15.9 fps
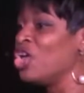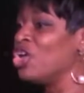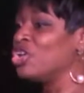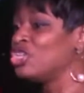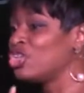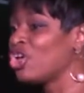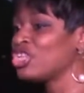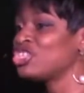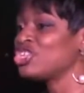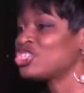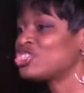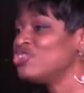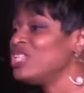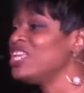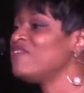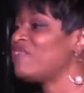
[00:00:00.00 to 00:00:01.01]
not just to
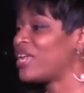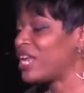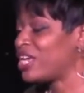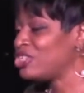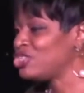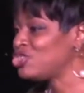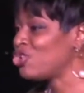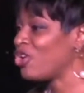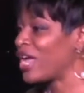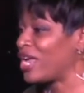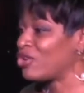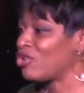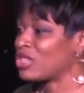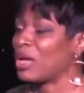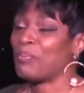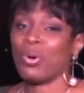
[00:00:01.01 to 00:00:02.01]
live and enjoy and
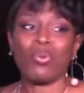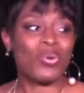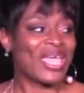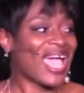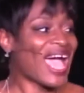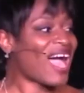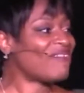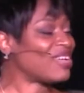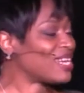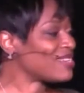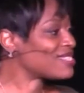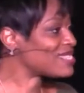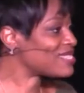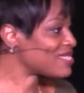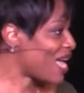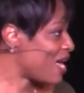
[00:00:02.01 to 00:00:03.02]
all that, but we have an
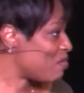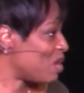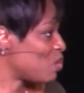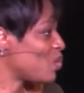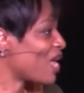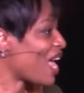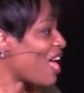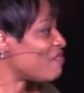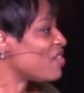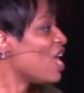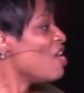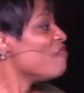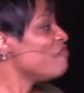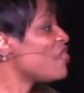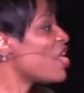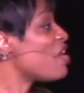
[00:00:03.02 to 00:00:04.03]
assignment. We have
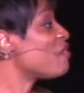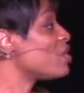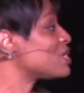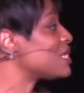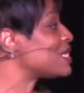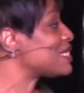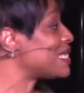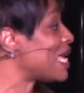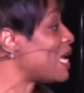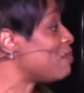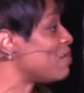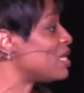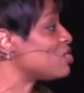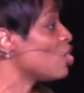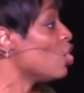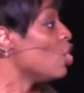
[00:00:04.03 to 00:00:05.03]
various
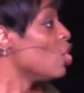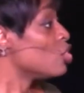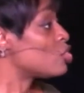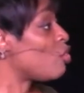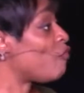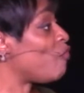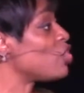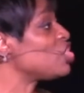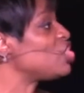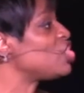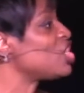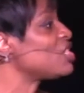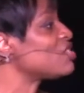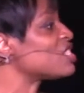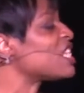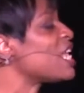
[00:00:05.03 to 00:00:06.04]
assignments. So for
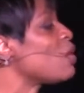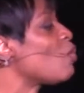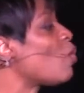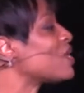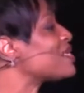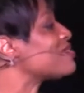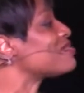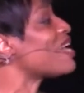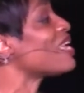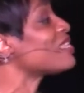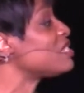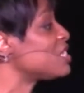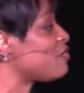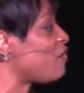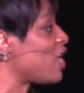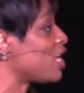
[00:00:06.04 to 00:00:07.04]
Jesus, he was
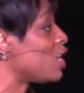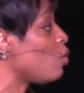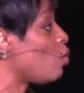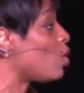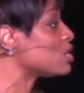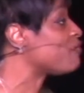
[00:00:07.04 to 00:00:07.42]
satisfied. He was